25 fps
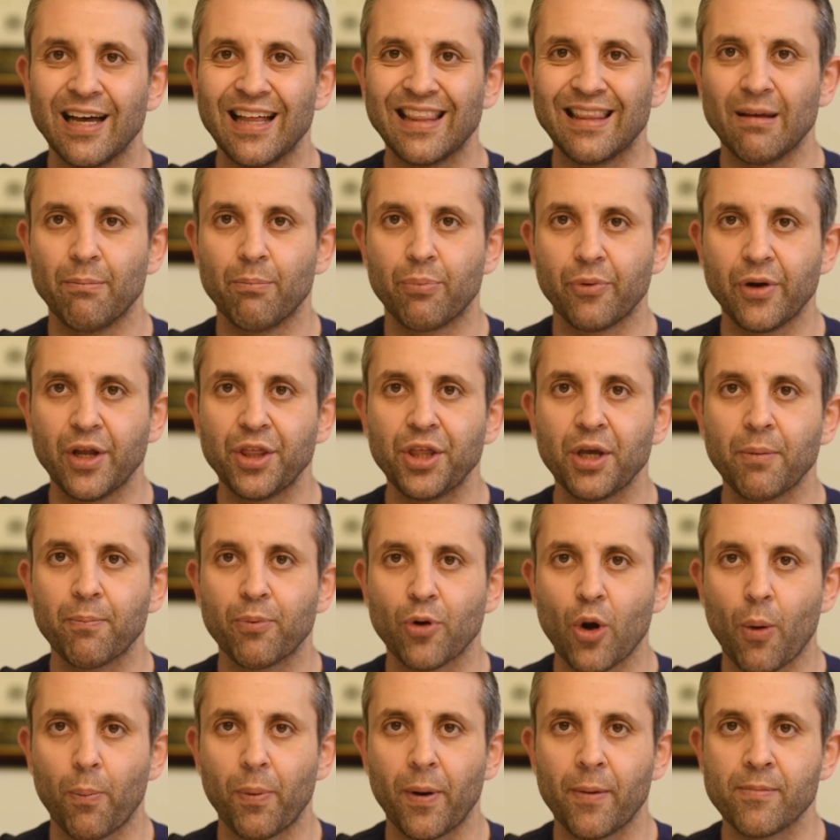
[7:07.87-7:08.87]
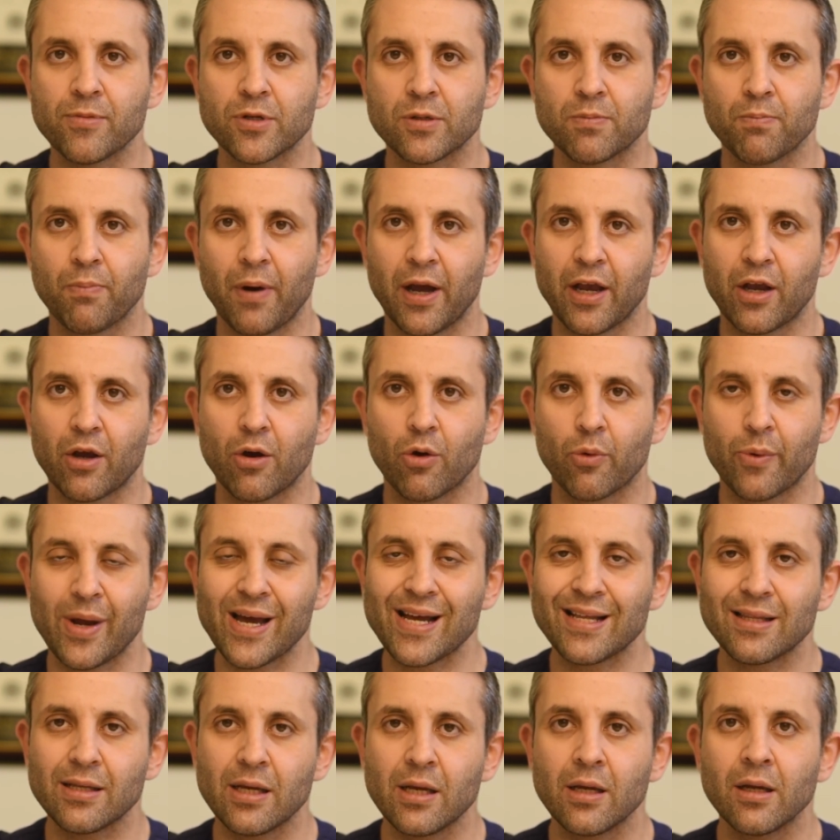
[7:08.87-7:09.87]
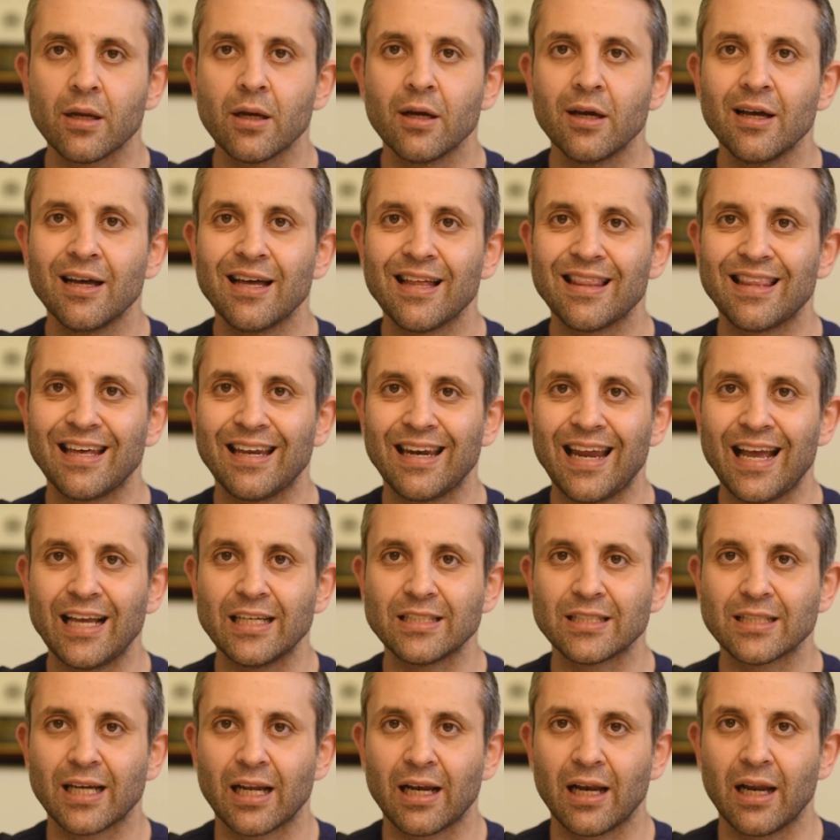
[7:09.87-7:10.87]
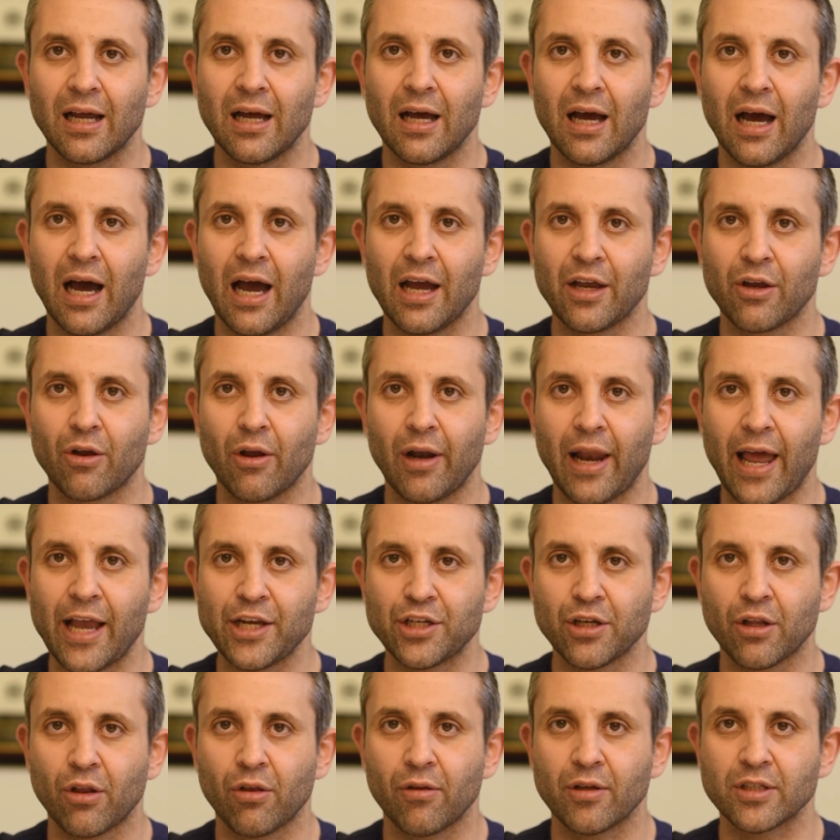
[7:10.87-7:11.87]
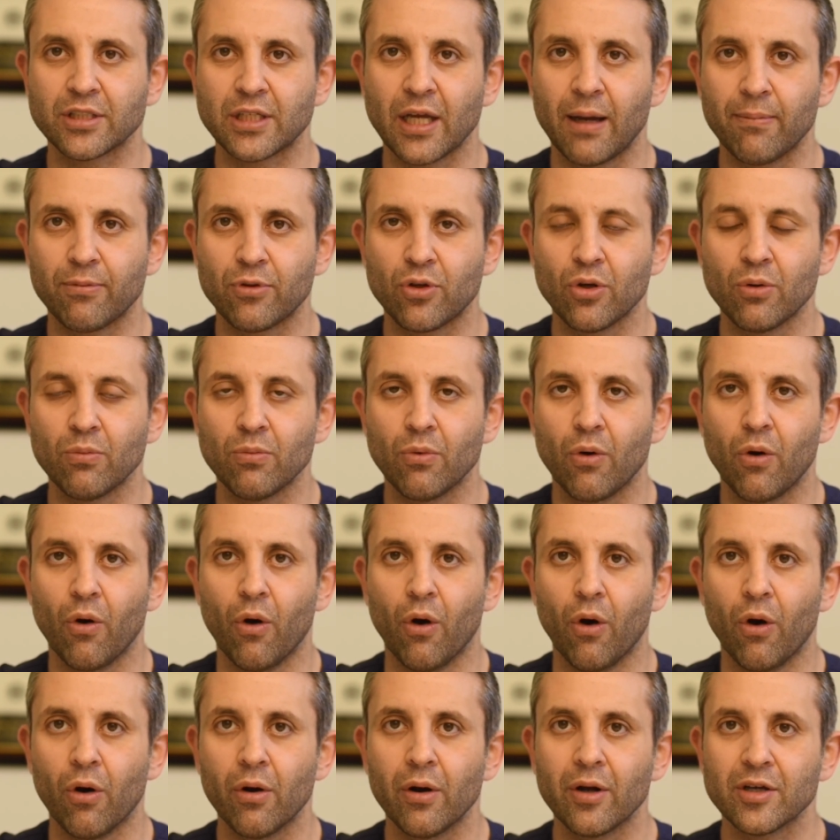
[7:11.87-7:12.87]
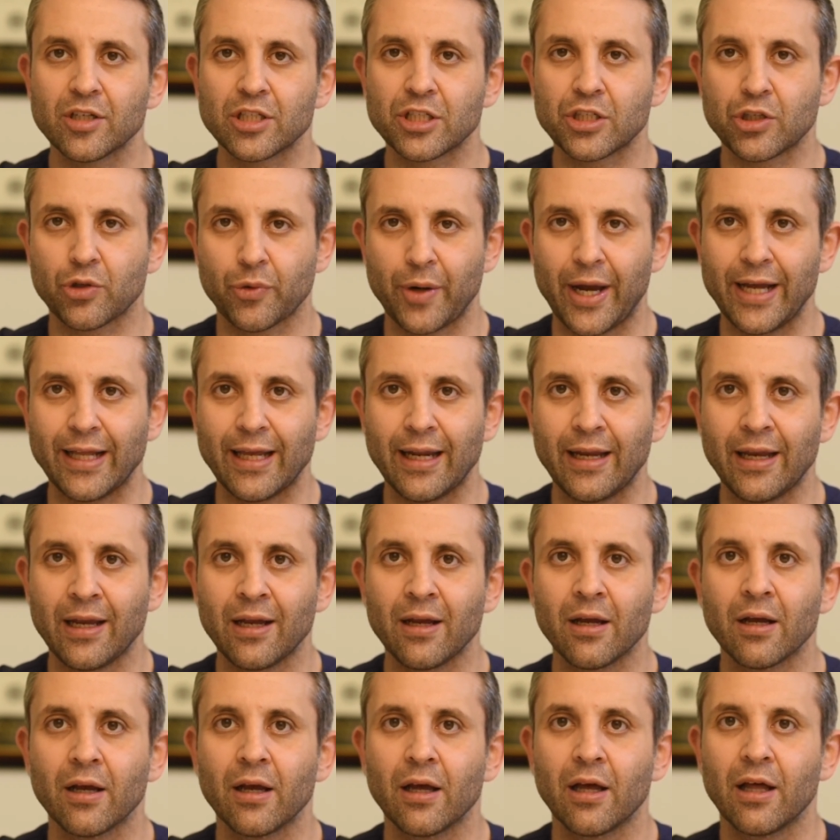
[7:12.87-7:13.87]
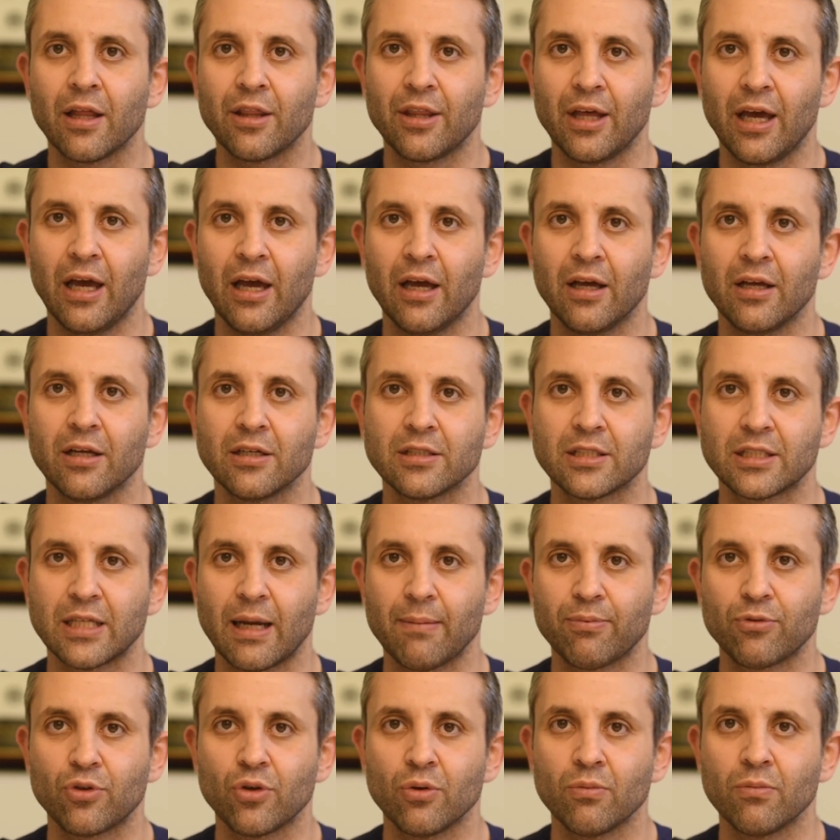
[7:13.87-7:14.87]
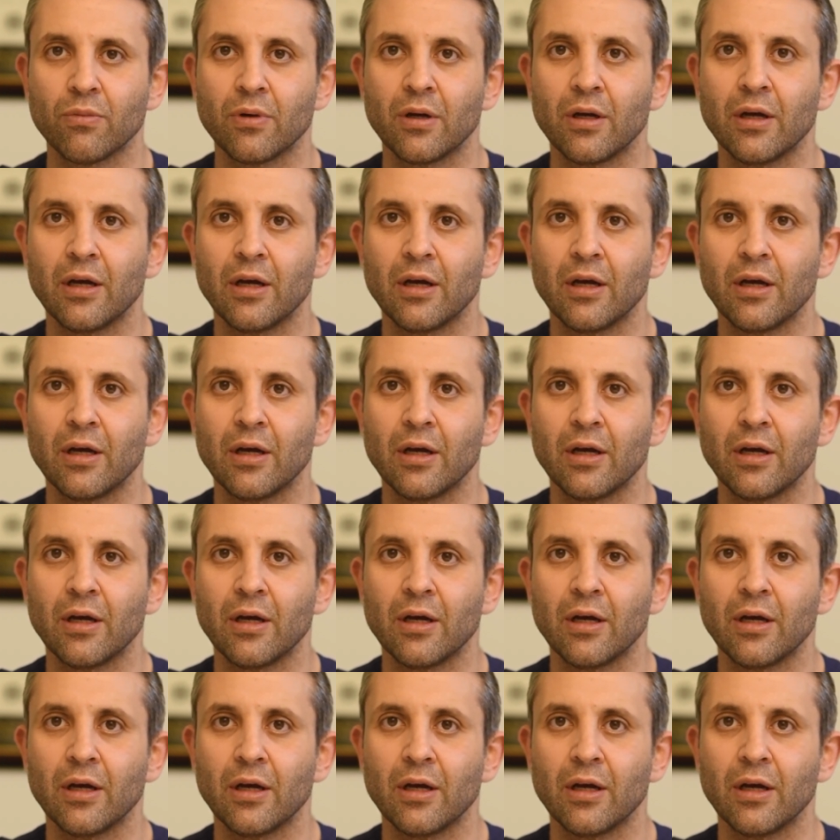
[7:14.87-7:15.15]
the breathing problems by correcting the nasal angulation to the septum or straightening the septum